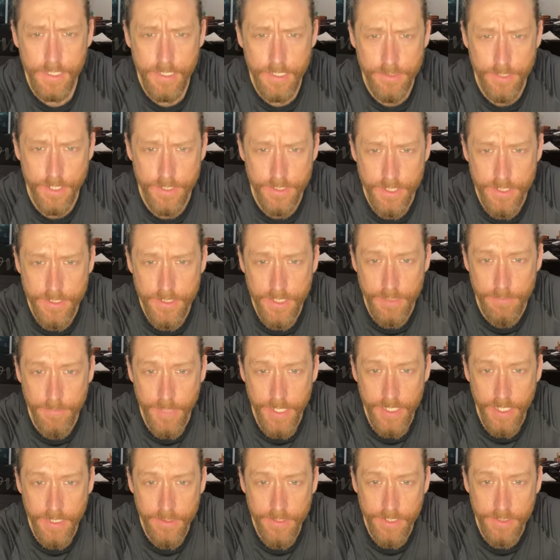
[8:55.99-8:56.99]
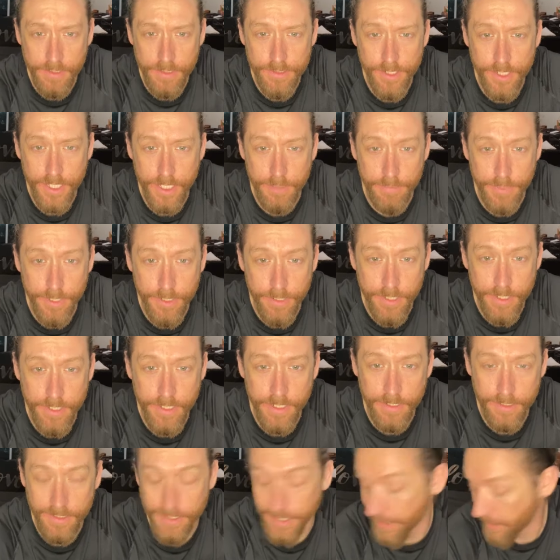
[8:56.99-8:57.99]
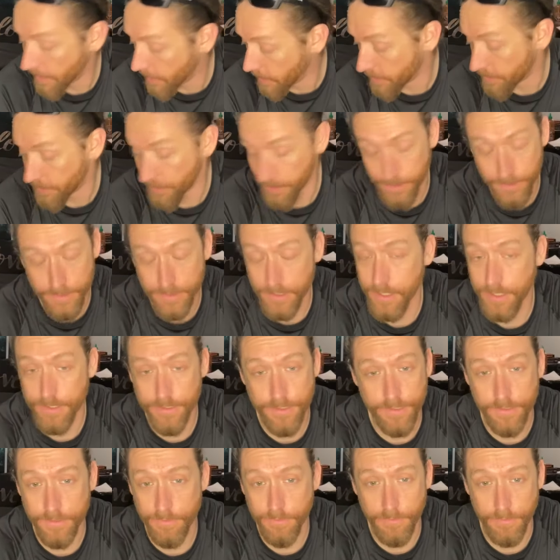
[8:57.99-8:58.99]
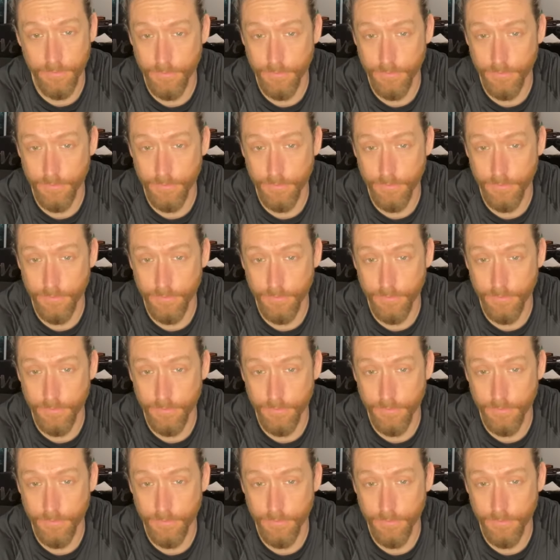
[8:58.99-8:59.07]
Justin said, man, that thing looks like a beauty. It is, dude. It's